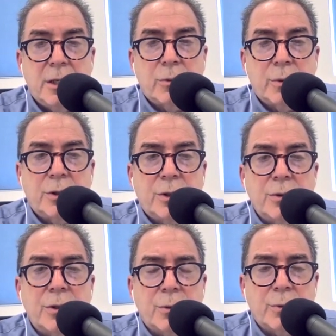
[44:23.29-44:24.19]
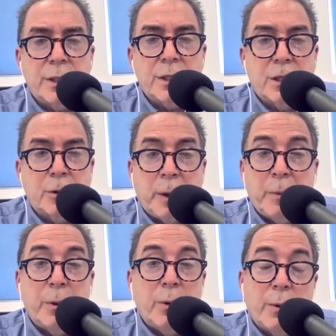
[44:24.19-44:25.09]
to reduce the risk to the
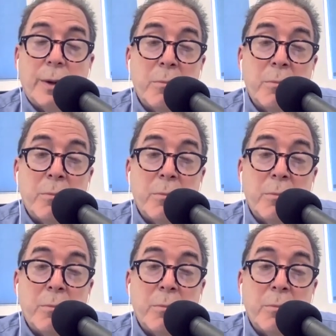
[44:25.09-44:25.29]
people who are